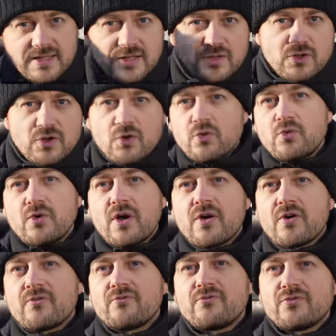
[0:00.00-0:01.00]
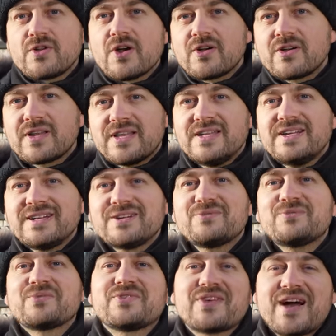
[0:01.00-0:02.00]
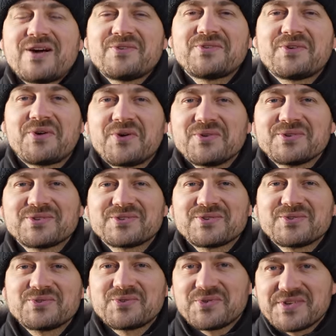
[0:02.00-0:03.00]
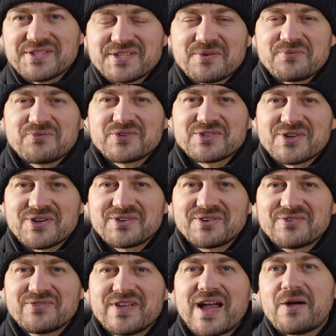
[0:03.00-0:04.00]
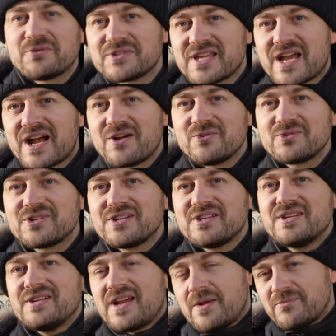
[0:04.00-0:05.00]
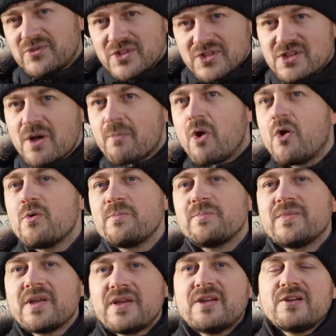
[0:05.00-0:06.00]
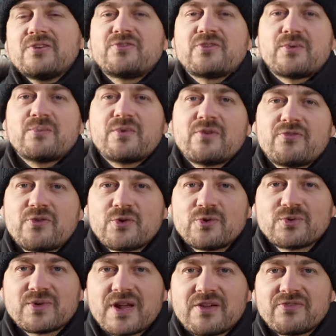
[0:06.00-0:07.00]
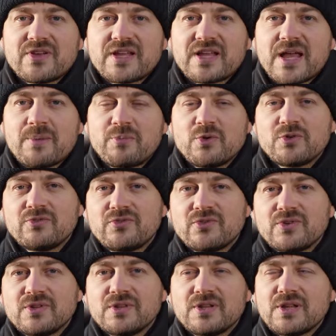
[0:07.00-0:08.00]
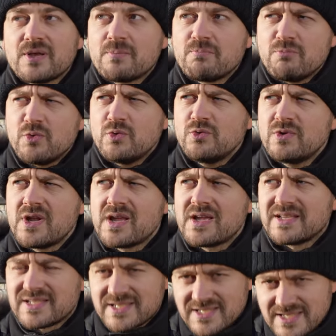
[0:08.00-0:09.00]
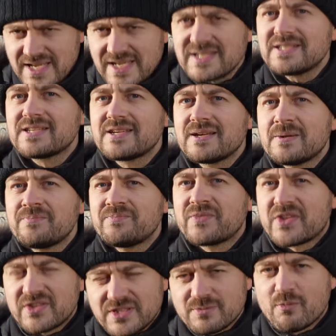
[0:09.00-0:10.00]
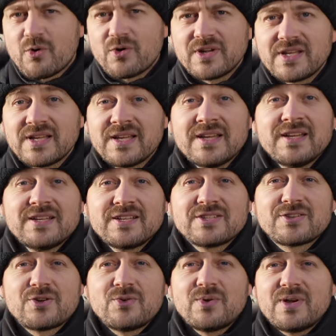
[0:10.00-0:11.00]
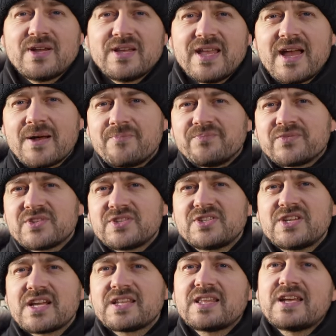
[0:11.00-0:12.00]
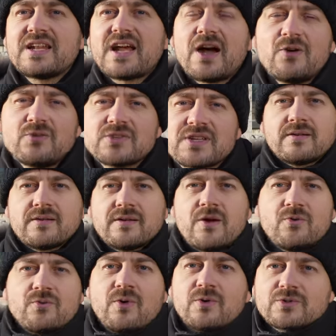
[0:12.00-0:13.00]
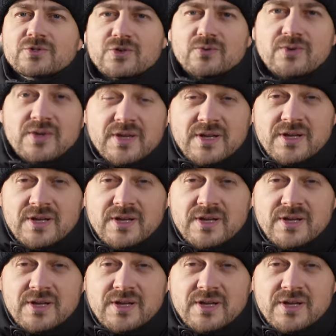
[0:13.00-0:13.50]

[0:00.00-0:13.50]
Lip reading: no vlog here without also doing some photography. I was out, I've just come home from photographing a beautiful moon set this morning. So yeah, check that out. Oh, also